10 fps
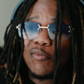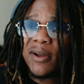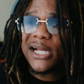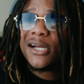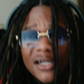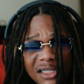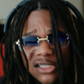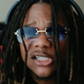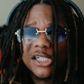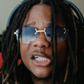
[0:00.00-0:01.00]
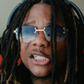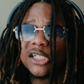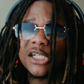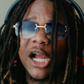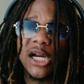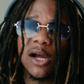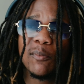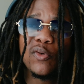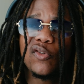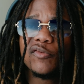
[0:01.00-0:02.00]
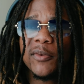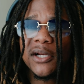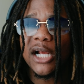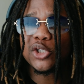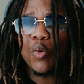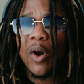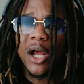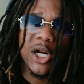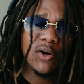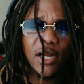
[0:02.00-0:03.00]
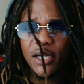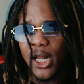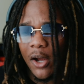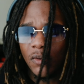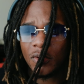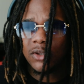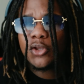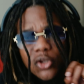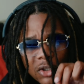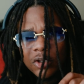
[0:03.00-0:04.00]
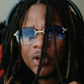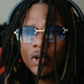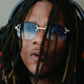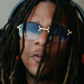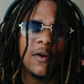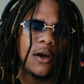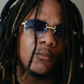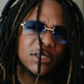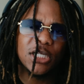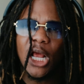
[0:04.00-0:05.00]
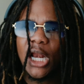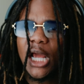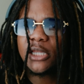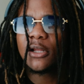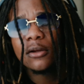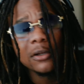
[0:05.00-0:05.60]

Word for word: Cobain slizzy kind of movement that's going on right now. You know how much I like